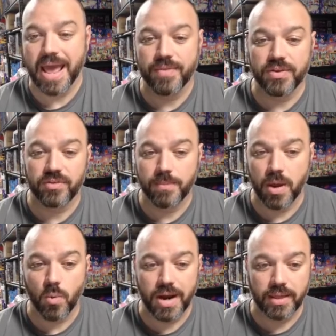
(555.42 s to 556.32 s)
add this to my
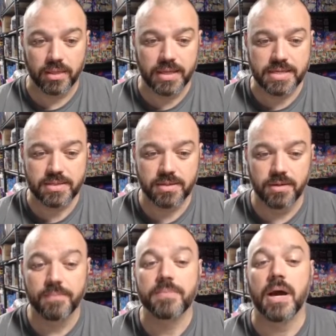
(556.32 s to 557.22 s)
wanted list.
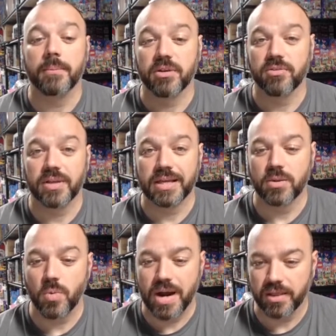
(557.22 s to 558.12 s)
I'm going to select
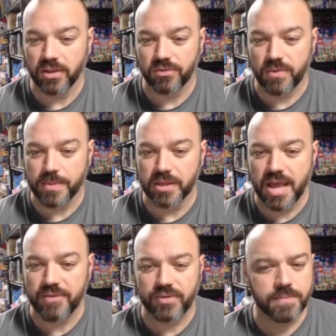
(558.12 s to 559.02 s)
the wanted list from the
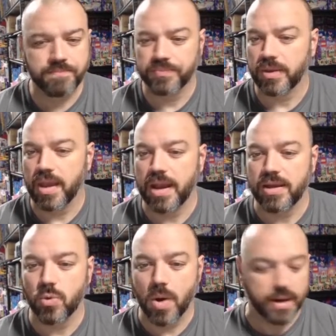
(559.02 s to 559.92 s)
left. Any
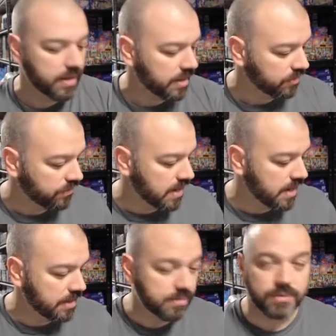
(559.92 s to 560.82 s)
quantity is
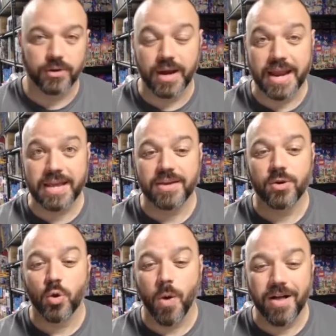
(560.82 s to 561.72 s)
fine, or any
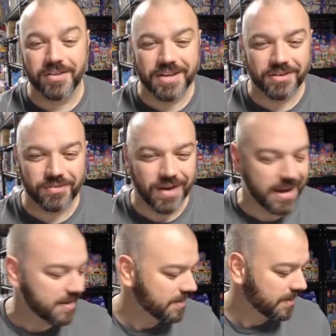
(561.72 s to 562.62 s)
quality is
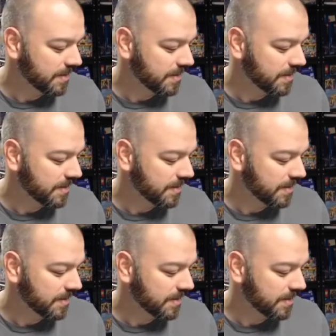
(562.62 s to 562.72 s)
fine.